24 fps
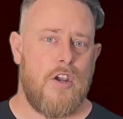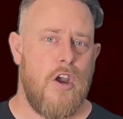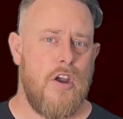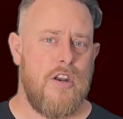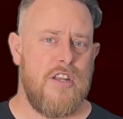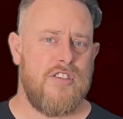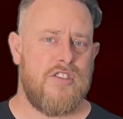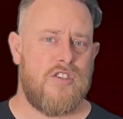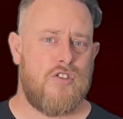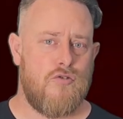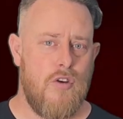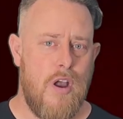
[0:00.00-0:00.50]

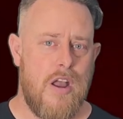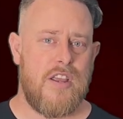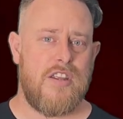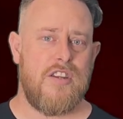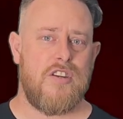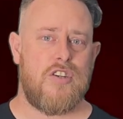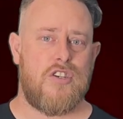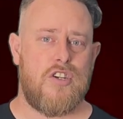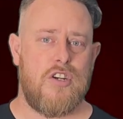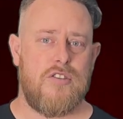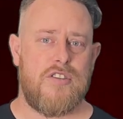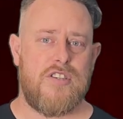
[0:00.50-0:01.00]
Codey's drug
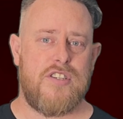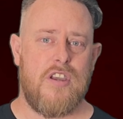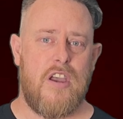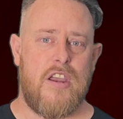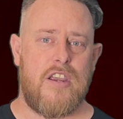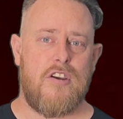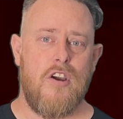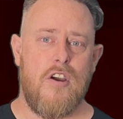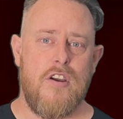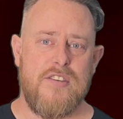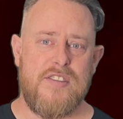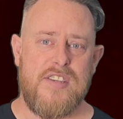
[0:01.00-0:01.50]
induced
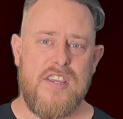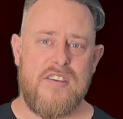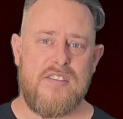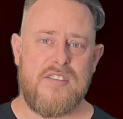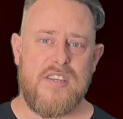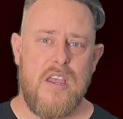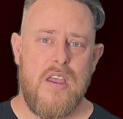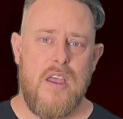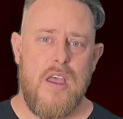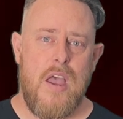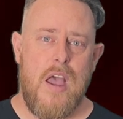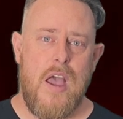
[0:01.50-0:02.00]

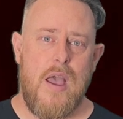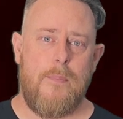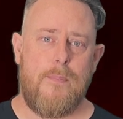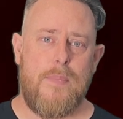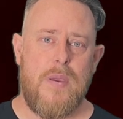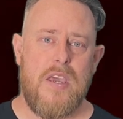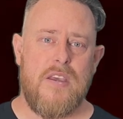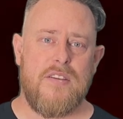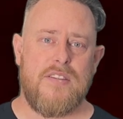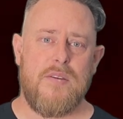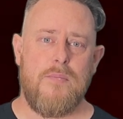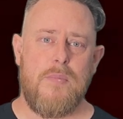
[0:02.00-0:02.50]
psychoses
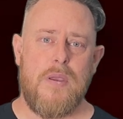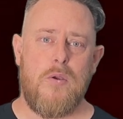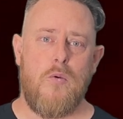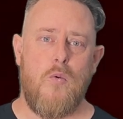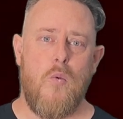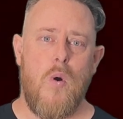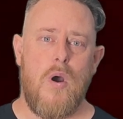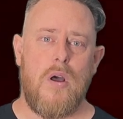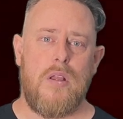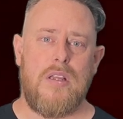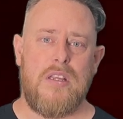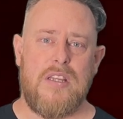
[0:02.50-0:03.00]
appear to be
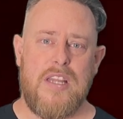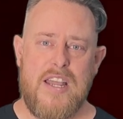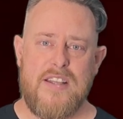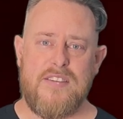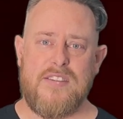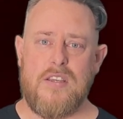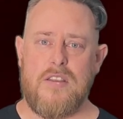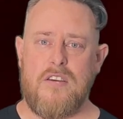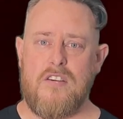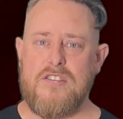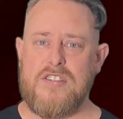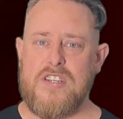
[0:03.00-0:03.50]
what
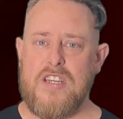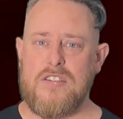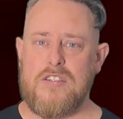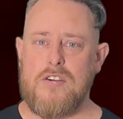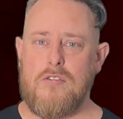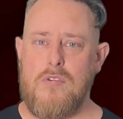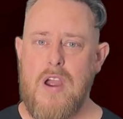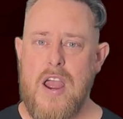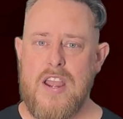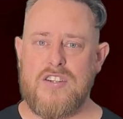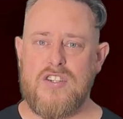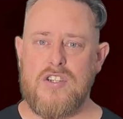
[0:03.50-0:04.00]
led to those
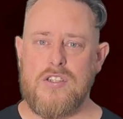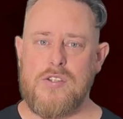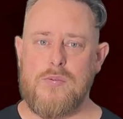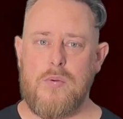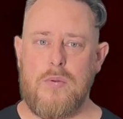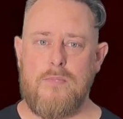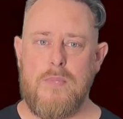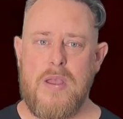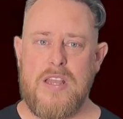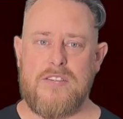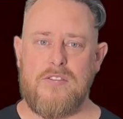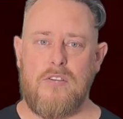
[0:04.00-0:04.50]
interactions
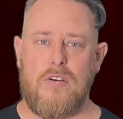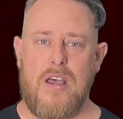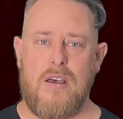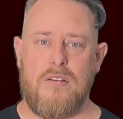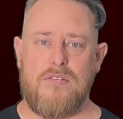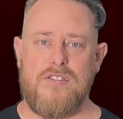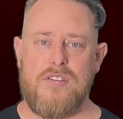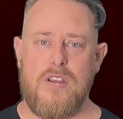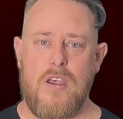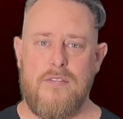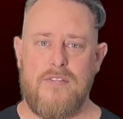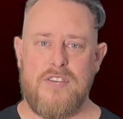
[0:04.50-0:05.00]
with mental
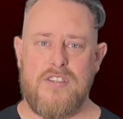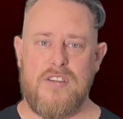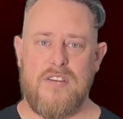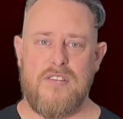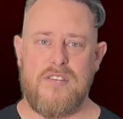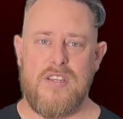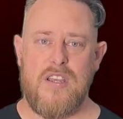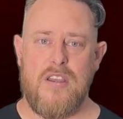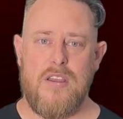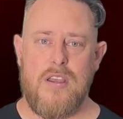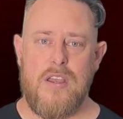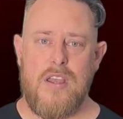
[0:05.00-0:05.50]
health
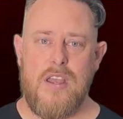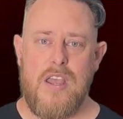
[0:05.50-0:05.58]
services.